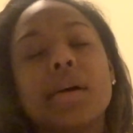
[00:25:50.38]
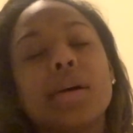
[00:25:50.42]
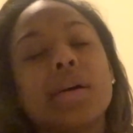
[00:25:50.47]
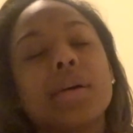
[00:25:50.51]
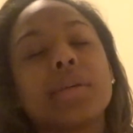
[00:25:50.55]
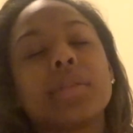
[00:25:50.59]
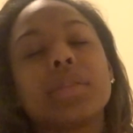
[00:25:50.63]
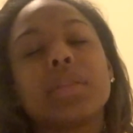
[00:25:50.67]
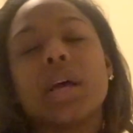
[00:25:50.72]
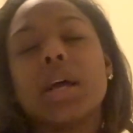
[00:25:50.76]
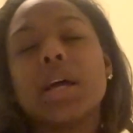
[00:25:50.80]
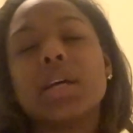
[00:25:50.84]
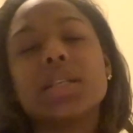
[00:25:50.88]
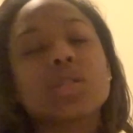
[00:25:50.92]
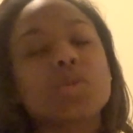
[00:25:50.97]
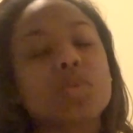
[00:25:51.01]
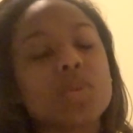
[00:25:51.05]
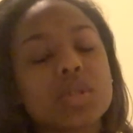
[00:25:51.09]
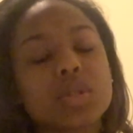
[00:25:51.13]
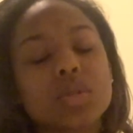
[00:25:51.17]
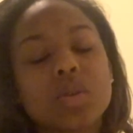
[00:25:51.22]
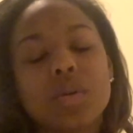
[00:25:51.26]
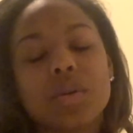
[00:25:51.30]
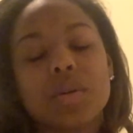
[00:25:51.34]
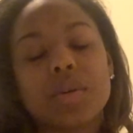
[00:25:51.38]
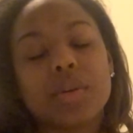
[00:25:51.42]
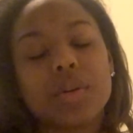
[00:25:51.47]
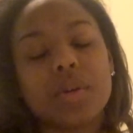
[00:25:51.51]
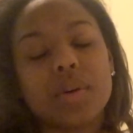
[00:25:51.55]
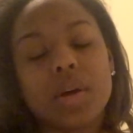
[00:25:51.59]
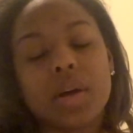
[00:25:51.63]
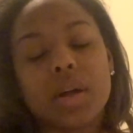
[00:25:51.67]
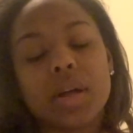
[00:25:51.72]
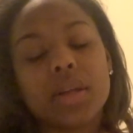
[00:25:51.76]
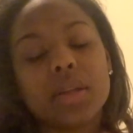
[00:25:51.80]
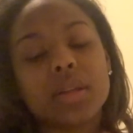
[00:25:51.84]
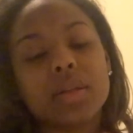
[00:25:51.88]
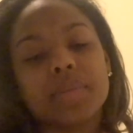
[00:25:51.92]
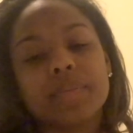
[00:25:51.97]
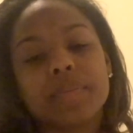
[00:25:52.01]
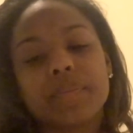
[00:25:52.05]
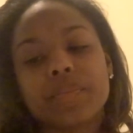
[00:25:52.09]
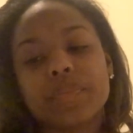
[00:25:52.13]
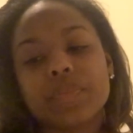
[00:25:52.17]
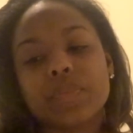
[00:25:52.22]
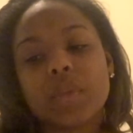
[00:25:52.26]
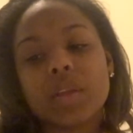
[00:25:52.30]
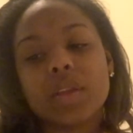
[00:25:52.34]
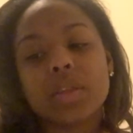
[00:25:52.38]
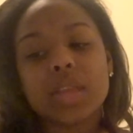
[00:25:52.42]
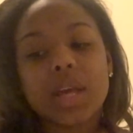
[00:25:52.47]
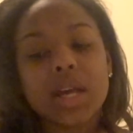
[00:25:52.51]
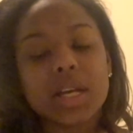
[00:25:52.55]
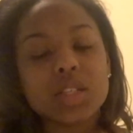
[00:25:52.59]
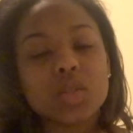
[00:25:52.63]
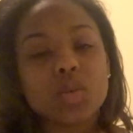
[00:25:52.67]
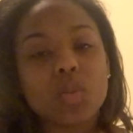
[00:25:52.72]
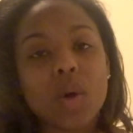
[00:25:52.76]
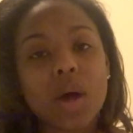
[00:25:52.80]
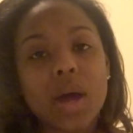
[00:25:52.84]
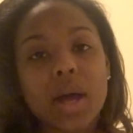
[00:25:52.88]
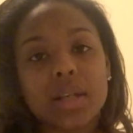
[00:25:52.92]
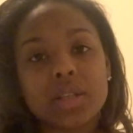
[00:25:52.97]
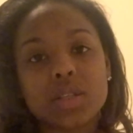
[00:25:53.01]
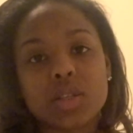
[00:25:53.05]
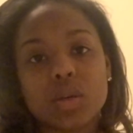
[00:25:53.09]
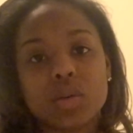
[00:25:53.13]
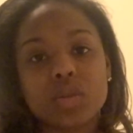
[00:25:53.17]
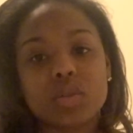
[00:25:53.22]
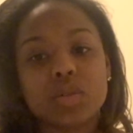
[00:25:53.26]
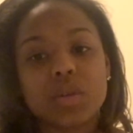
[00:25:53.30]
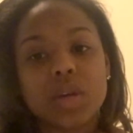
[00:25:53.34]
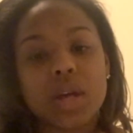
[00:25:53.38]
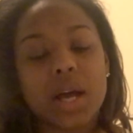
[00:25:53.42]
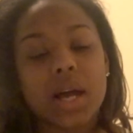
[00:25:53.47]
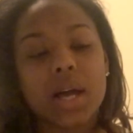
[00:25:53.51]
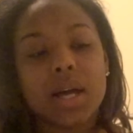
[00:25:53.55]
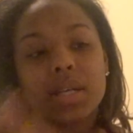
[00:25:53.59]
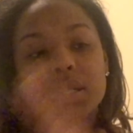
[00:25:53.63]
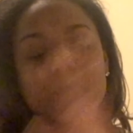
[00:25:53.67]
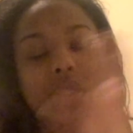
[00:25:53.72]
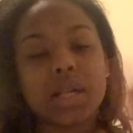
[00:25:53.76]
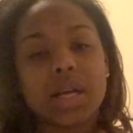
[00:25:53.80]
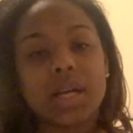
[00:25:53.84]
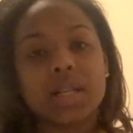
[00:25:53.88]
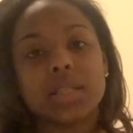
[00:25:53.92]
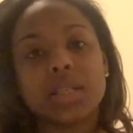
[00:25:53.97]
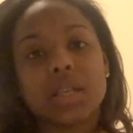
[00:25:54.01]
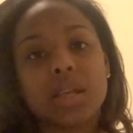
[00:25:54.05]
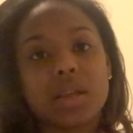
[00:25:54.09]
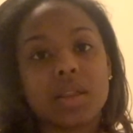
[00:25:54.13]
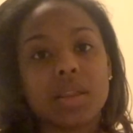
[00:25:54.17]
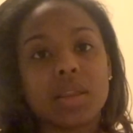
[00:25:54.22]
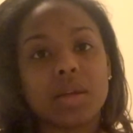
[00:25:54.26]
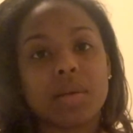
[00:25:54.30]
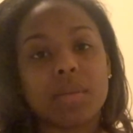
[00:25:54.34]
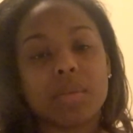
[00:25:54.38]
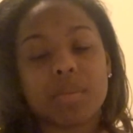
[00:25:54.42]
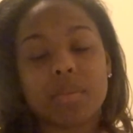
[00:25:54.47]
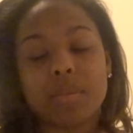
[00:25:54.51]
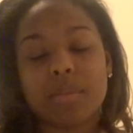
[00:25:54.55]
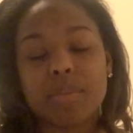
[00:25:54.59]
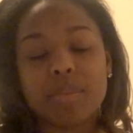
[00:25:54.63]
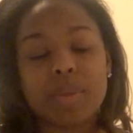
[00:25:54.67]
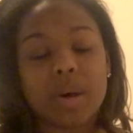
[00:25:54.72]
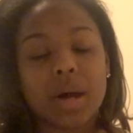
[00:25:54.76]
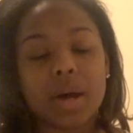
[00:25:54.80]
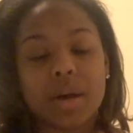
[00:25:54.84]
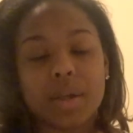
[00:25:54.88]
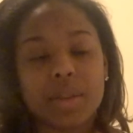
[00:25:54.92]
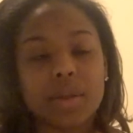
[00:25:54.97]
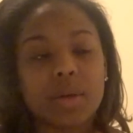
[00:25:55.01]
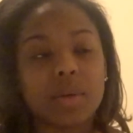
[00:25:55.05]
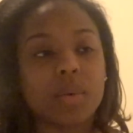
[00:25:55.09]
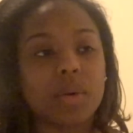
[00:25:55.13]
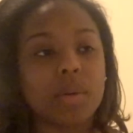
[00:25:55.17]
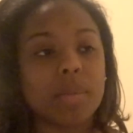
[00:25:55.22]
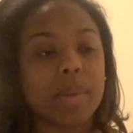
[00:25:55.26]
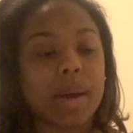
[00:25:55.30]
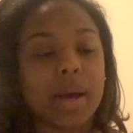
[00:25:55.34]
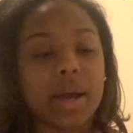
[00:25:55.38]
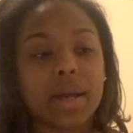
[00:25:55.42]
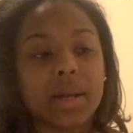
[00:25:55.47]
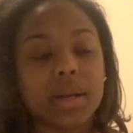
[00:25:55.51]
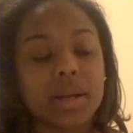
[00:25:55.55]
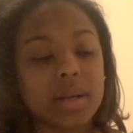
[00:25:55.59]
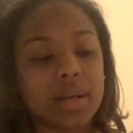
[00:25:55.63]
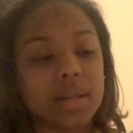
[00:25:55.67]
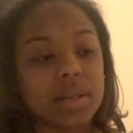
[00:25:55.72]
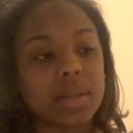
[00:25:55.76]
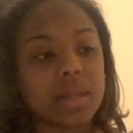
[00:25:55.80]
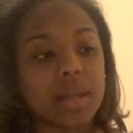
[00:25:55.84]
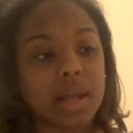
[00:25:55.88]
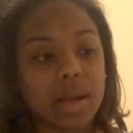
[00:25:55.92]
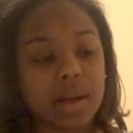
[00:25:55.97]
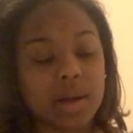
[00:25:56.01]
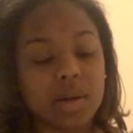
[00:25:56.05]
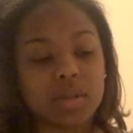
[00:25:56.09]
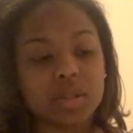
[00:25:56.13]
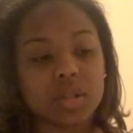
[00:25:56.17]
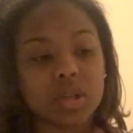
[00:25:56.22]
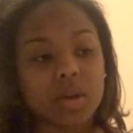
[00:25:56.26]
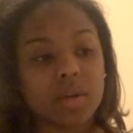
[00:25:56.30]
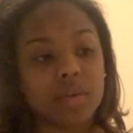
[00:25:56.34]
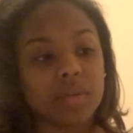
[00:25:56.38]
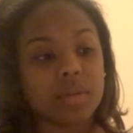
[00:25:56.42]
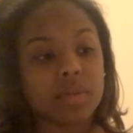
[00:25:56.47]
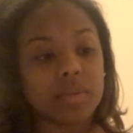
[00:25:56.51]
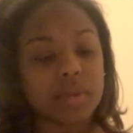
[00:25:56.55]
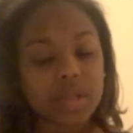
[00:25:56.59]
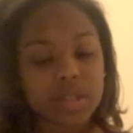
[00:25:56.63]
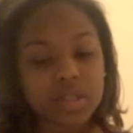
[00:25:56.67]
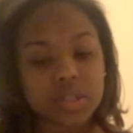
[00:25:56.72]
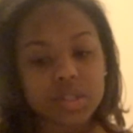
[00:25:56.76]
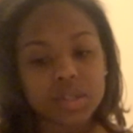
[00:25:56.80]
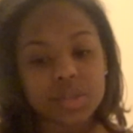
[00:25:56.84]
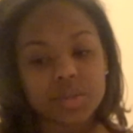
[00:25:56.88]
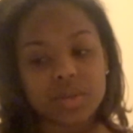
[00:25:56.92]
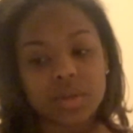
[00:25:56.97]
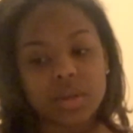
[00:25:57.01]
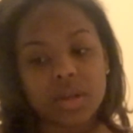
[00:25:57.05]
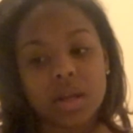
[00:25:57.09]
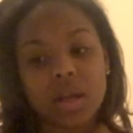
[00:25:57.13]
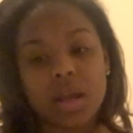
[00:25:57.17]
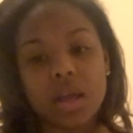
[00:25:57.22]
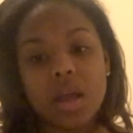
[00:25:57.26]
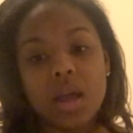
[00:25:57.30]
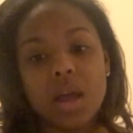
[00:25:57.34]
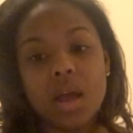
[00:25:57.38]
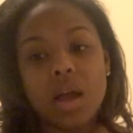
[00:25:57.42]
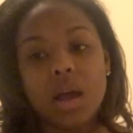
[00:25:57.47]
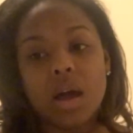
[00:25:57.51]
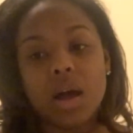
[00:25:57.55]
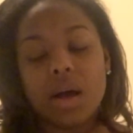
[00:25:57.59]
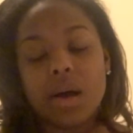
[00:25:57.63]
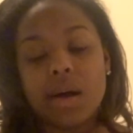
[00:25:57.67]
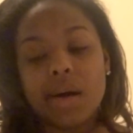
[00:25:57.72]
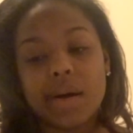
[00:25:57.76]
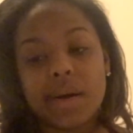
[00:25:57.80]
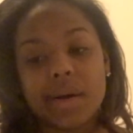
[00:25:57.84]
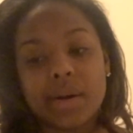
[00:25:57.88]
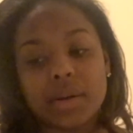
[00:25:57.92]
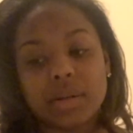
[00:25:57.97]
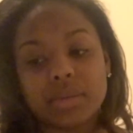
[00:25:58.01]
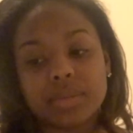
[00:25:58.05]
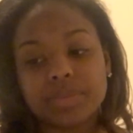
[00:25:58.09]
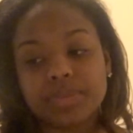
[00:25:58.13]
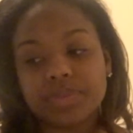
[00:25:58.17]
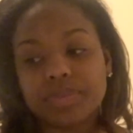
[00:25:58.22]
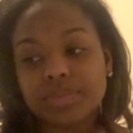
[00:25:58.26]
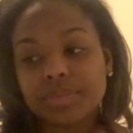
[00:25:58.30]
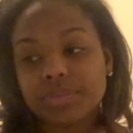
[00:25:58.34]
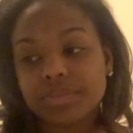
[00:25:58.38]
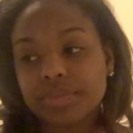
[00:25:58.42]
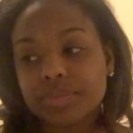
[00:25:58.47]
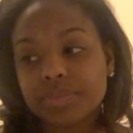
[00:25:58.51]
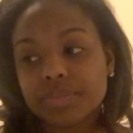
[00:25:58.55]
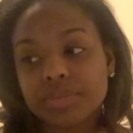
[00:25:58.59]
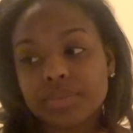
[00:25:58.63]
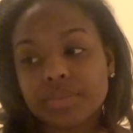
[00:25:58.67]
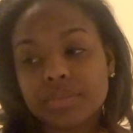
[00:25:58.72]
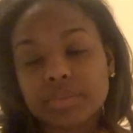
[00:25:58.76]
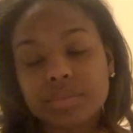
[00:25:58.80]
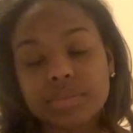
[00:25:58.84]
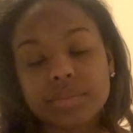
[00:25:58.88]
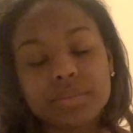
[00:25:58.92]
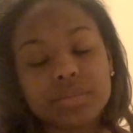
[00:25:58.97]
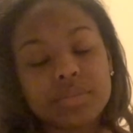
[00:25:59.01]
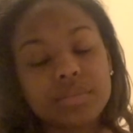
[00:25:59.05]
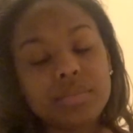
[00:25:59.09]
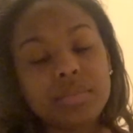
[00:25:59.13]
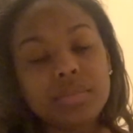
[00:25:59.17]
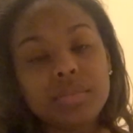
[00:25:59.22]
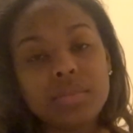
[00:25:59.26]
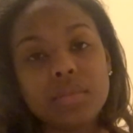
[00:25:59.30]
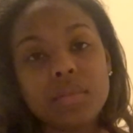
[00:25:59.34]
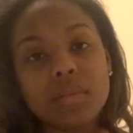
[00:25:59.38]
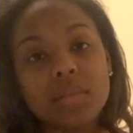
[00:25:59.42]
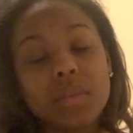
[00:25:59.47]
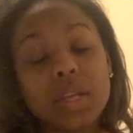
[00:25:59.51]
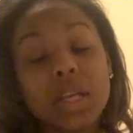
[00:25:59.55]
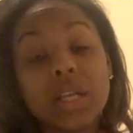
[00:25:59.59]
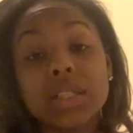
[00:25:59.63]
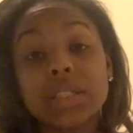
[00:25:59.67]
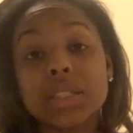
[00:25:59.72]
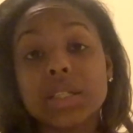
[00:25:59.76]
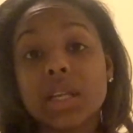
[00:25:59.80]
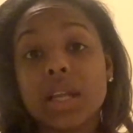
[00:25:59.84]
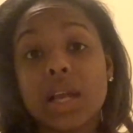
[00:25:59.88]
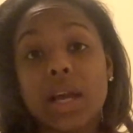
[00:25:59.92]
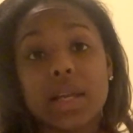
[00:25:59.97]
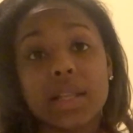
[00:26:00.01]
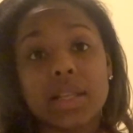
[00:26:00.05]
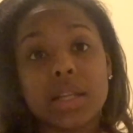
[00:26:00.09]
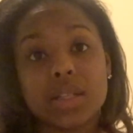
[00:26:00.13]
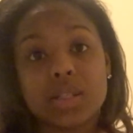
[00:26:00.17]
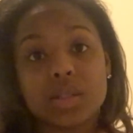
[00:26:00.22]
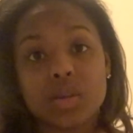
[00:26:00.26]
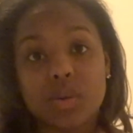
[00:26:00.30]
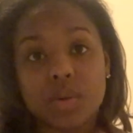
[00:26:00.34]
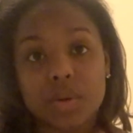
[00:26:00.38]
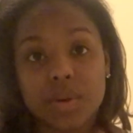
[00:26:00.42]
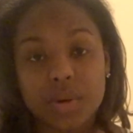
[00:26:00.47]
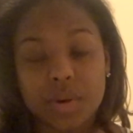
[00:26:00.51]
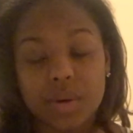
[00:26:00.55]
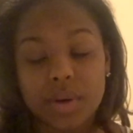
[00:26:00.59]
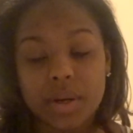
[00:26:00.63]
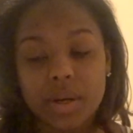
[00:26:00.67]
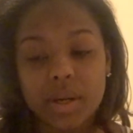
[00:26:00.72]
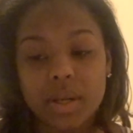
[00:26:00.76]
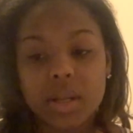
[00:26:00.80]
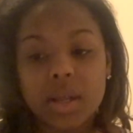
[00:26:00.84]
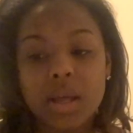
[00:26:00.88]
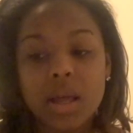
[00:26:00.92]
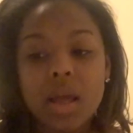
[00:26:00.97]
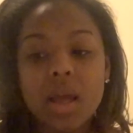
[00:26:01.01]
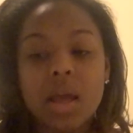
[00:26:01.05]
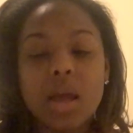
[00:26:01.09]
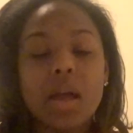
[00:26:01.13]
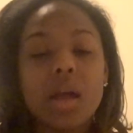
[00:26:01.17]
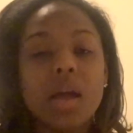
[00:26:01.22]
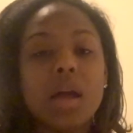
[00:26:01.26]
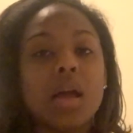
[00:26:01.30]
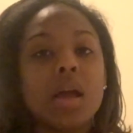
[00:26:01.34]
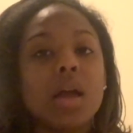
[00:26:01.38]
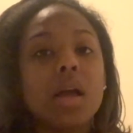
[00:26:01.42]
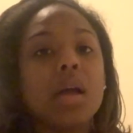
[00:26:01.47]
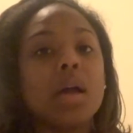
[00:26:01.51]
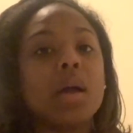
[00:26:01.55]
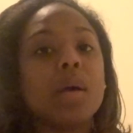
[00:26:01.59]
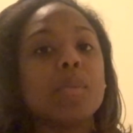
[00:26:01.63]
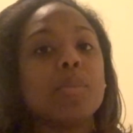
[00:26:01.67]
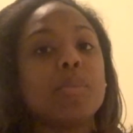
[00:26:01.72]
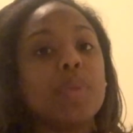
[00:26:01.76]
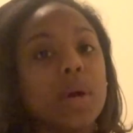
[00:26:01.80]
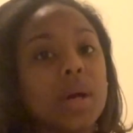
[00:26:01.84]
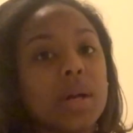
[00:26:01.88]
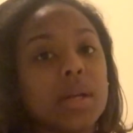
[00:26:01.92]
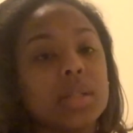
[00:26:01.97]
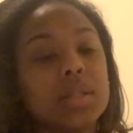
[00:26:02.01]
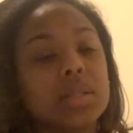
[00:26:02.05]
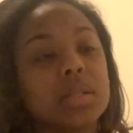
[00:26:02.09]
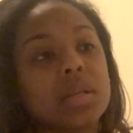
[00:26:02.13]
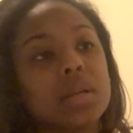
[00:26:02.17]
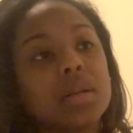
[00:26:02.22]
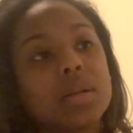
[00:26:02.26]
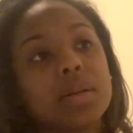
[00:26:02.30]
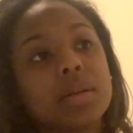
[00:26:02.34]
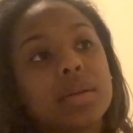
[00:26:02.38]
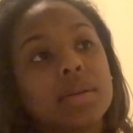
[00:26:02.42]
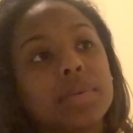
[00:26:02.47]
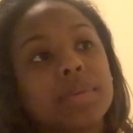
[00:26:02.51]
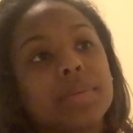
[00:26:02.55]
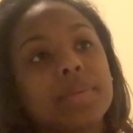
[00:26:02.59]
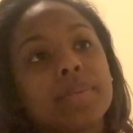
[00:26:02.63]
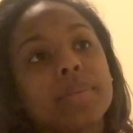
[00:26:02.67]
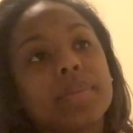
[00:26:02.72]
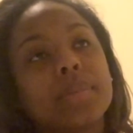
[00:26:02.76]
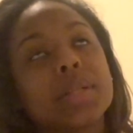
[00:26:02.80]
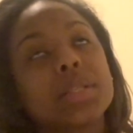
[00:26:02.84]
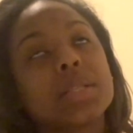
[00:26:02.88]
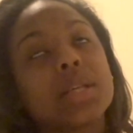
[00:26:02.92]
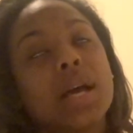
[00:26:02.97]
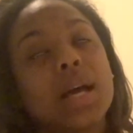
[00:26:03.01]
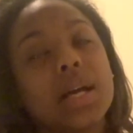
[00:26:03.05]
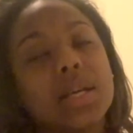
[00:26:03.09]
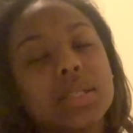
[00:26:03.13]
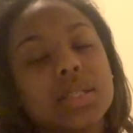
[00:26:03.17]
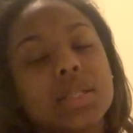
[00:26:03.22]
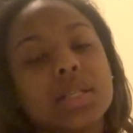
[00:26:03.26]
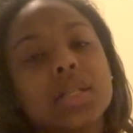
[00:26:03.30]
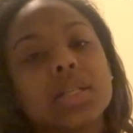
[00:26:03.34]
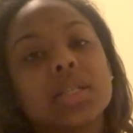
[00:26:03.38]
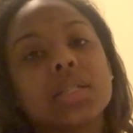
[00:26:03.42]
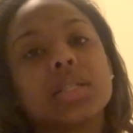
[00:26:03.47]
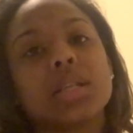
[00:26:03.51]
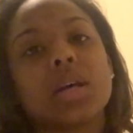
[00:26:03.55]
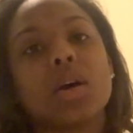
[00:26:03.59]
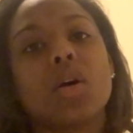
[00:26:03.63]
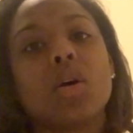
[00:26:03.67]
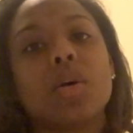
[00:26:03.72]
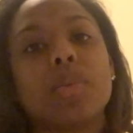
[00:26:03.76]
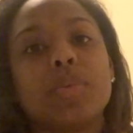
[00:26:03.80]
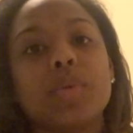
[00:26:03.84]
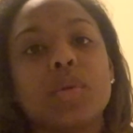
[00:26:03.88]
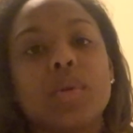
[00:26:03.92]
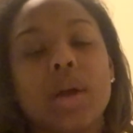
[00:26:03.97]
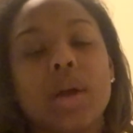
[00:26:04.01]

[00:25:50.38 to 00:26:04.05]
that's what's going on. That's why I told you guys not to even bother with buying anything else off the registry. It's a lot that's going on. But besides this, I hope you